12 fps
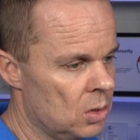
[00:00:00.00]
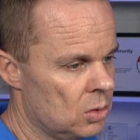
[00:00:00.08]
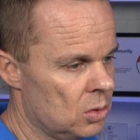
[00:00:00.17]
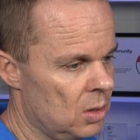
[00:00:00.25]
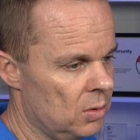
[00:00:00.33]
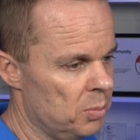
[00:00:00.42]

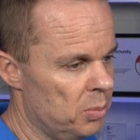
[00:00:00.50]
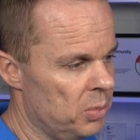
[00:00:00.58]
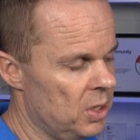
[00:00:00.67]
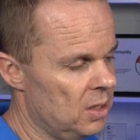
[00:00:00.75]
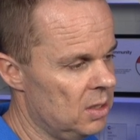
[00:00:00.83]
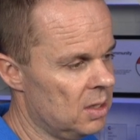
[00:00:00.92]
So I'll
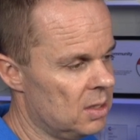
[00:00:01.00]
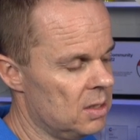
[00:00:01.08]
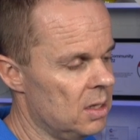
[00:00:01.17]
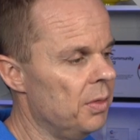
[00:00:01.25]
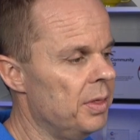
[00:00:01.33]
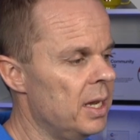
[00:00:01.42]
pick the
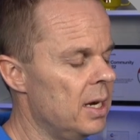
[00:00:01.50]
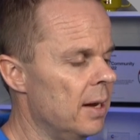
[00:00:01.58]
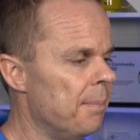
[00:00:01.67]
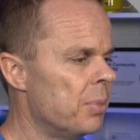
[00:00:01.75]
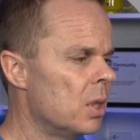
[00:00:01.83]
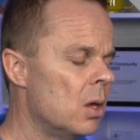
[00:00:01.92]
Excel data.
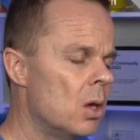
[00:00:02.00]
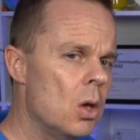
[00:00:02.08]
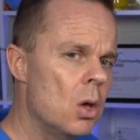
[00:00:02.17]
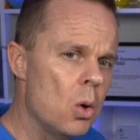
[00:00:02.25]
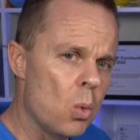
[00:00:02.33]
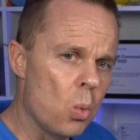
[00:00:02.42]

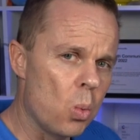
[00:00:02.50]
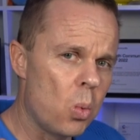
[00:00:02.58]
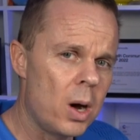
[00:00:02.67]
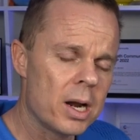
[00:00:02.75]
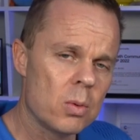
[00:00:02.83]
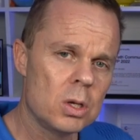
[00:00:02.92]

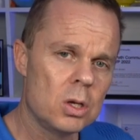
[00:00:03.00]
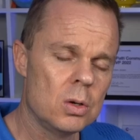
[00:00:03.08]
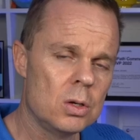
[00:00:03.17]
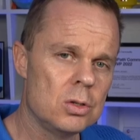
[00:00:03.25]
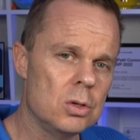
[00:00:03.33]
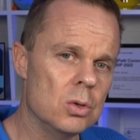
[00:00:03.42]
What are we
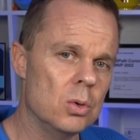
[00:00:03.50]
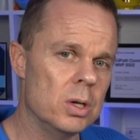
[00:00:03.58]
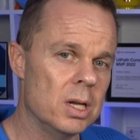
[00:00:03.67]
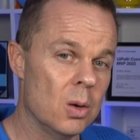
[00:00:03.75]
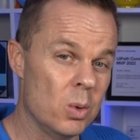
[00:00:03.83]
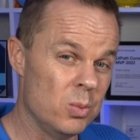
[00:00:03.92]
going to do
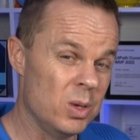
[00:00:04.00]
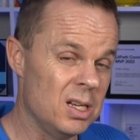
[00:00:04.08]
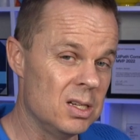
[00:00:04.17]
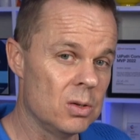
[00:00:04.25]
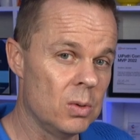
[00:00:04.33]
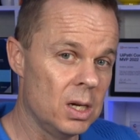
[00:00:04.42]
here when we
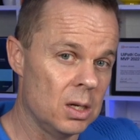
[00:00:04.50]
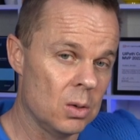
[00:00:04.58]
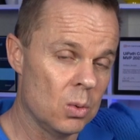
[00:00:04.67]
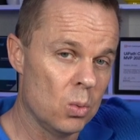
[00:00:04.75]
iterate?